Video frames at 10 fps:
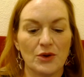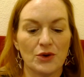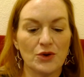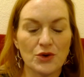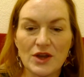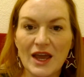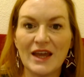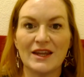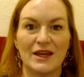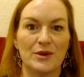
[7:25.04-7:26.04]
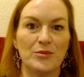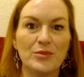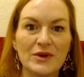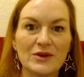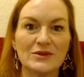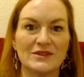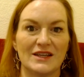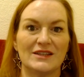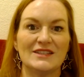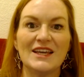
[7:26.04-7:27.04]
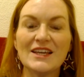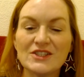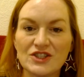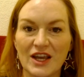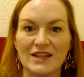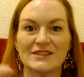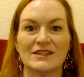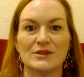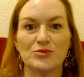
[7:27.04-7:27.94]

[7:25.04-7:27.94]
creating, building, taking chances,